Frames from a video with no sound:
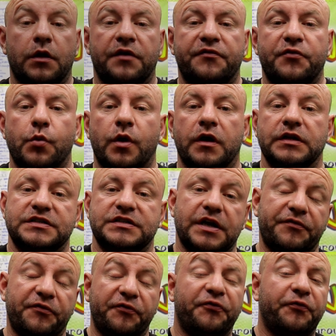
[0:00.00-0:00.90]
it going, everyone?
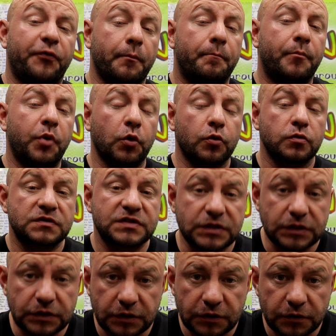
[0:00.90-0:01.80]
It's Gavin from
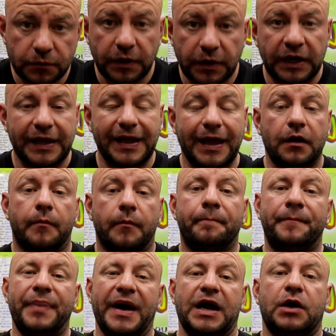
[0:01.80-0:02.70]
Balls to You, and again
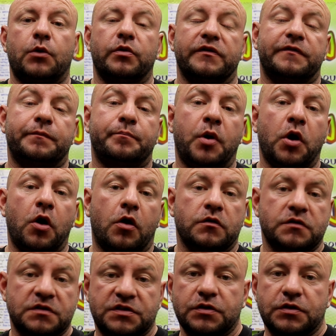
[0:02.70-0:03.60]
I'm back with
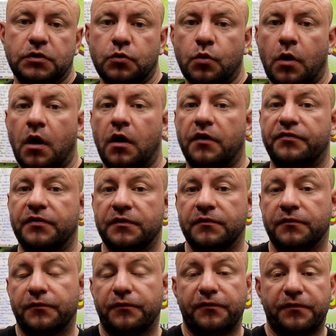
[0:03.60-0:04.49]
part 2 of
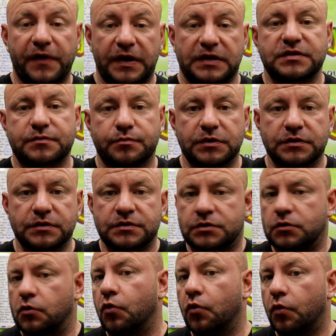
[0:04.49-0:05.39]

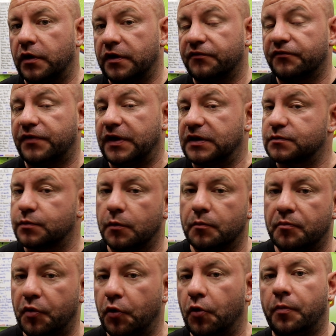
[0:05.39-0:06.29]
investments, or
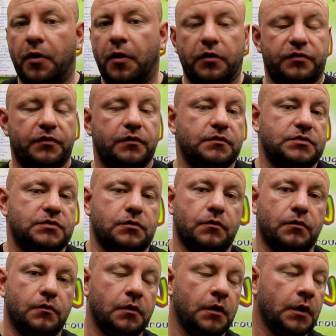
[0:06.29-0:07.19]
investment ball pythons,
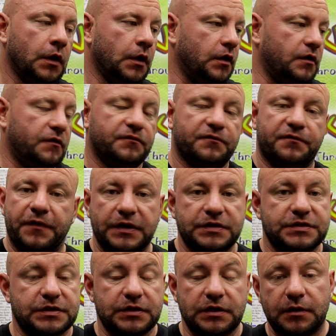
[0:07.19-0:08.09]
or
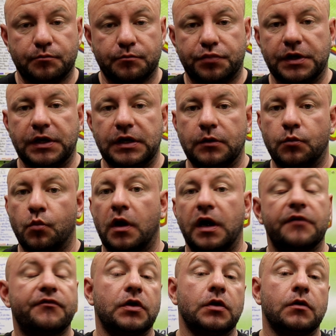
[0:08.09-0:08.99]
investing in breeding,
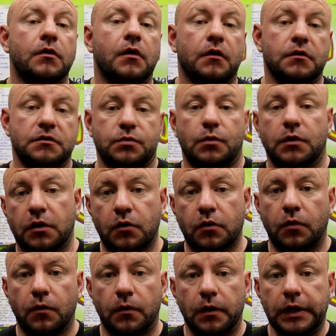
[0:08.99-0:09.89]
whatever you guys want to
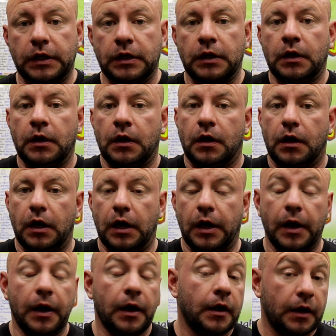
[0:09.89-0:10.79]
call it.
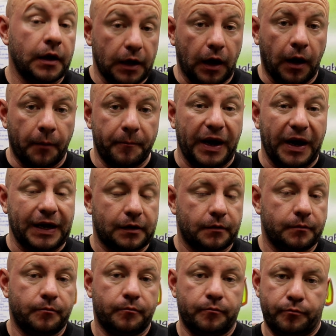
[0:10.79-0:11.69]
I'm
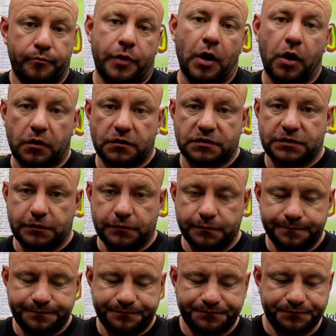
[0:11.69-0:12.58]
back, part
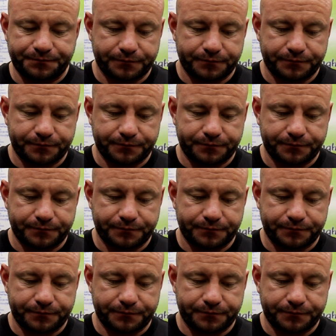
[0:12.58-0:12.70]
2.